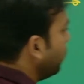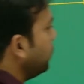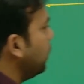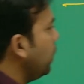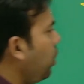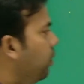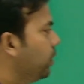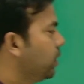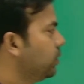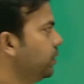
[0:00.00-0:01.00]
aldol?
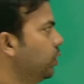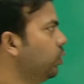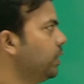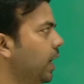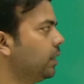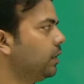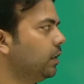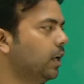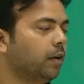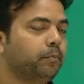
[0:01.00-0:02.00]
Because we know
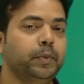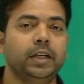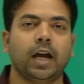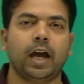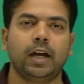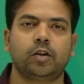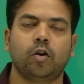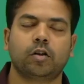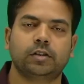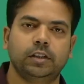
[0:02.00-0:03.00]
that the beta
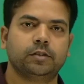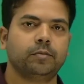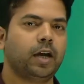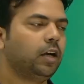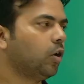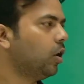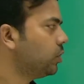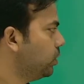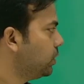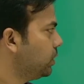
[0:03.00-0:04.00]
hydroxy is my aldol,
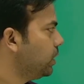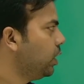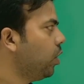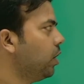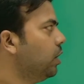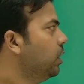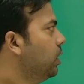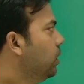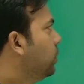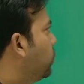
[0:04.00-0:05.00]
so this is aldol.
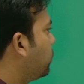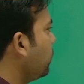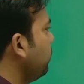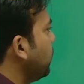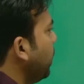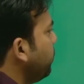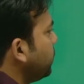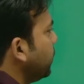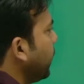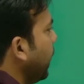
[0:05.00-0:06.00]
So sometimes
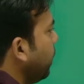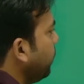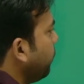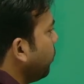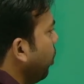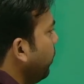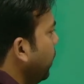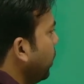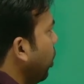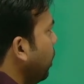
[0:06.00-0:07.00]
it can be from
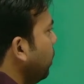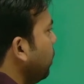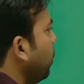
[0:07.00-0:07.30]
aldol